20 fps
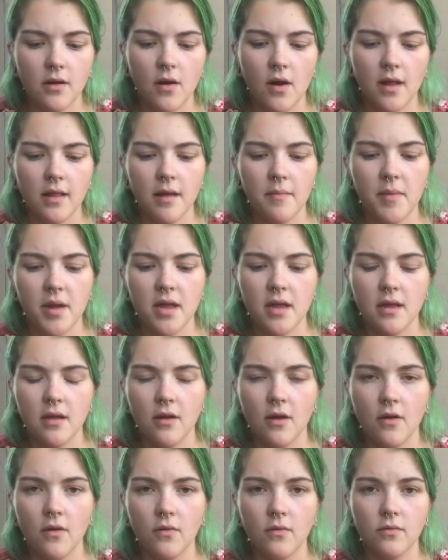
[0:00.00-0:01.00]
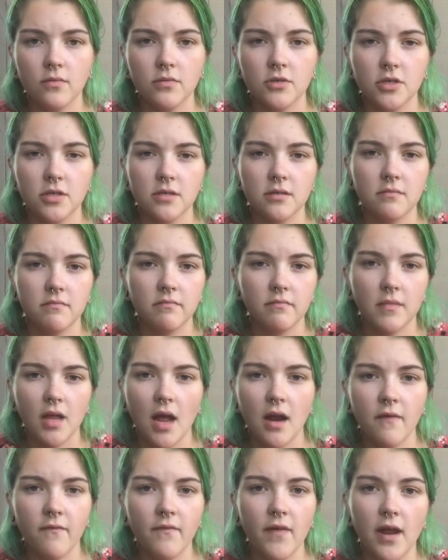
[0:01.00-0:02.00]
I let my ego just
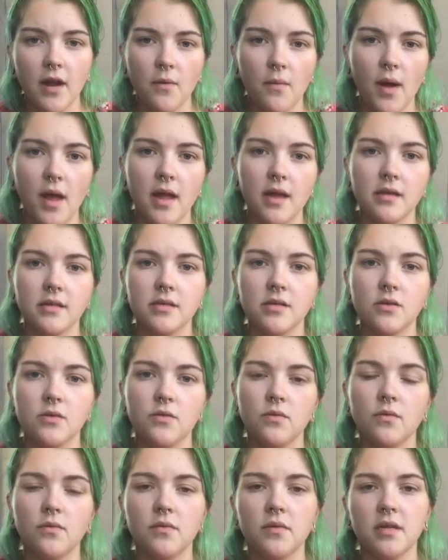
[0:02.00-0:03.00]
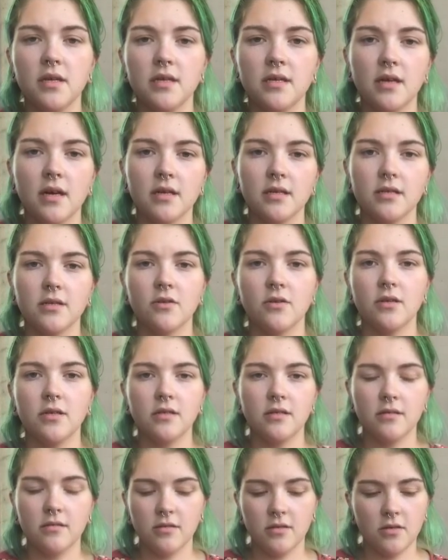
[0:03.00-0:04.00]
kind of fade away into the dust or
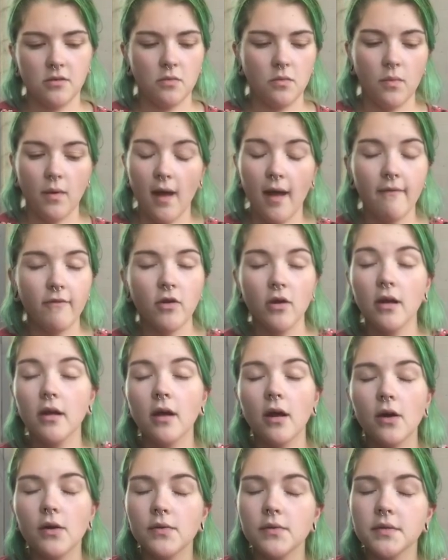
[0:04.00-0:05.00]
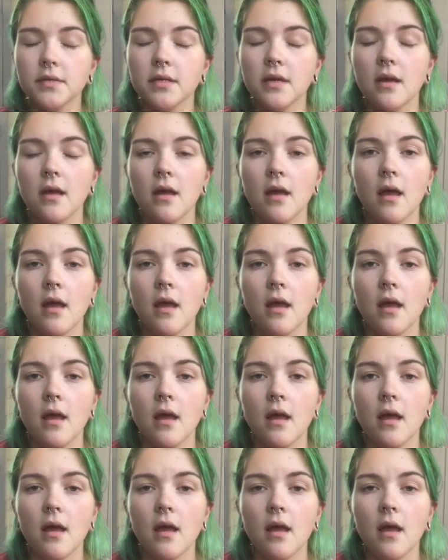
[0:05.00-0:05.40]
into wherever it goes.